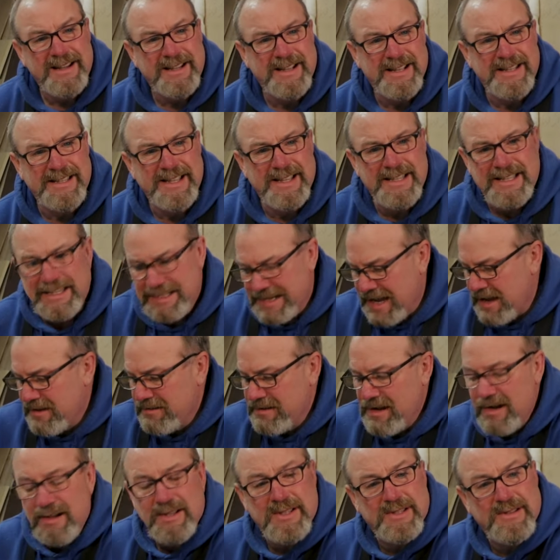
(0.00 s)
Because this is how
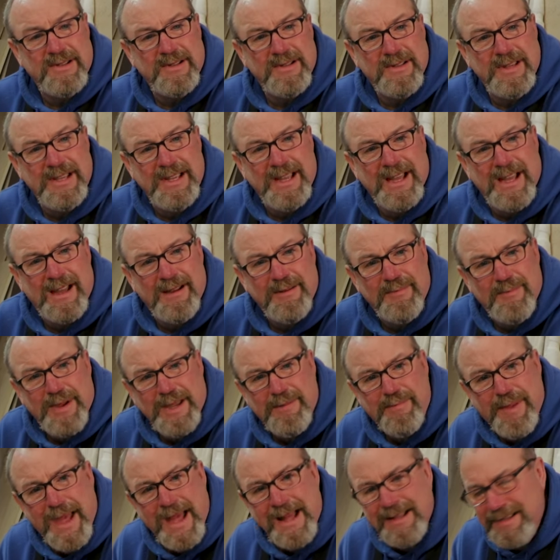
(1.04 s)
it goes through the uh,
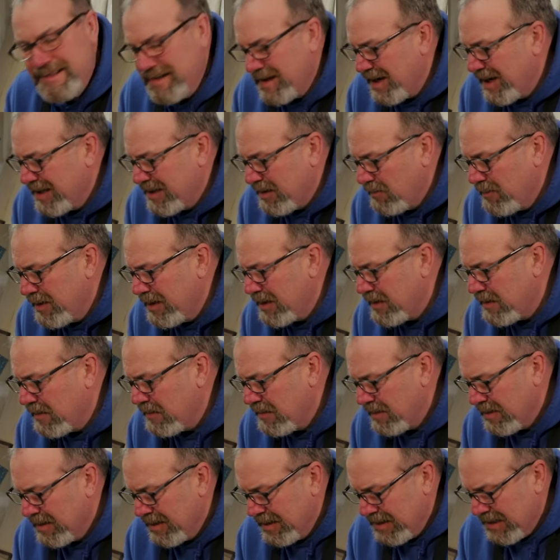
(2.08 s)
big band saw at the
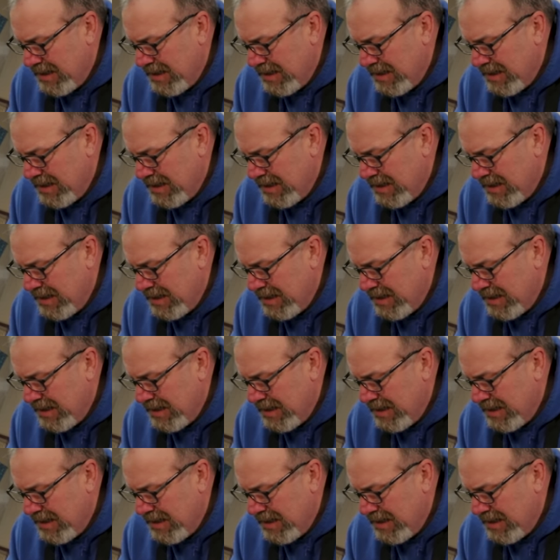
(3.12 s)
mill,